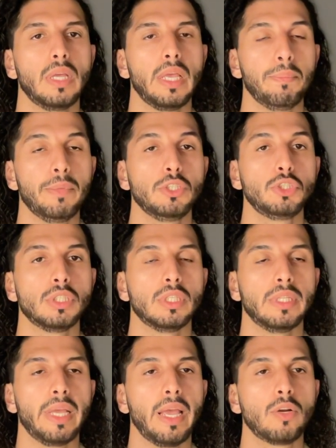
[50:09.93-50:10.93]
emission,
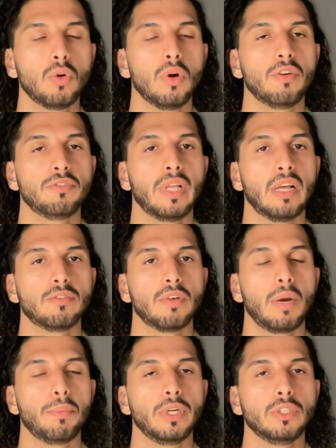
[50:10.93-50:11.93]
the echo of that
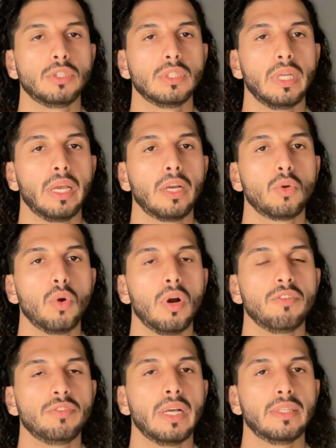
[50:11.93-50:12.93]
vibration, the echo
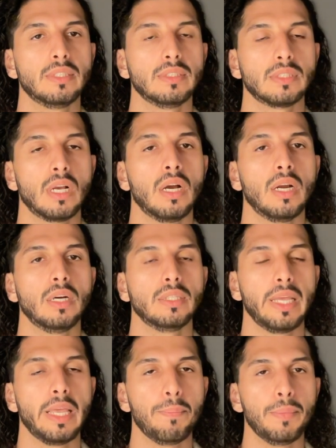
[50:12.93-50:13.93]
of that desire,
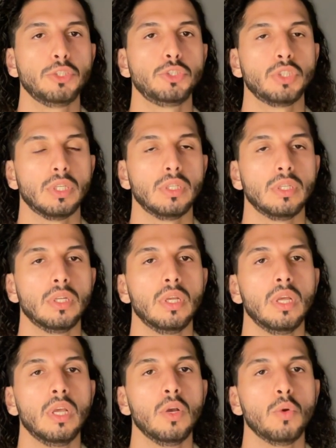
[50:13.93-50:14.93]
the emission
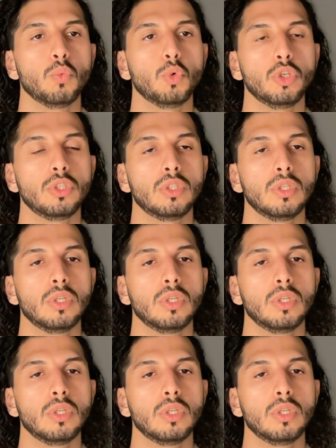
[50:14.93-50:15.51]
would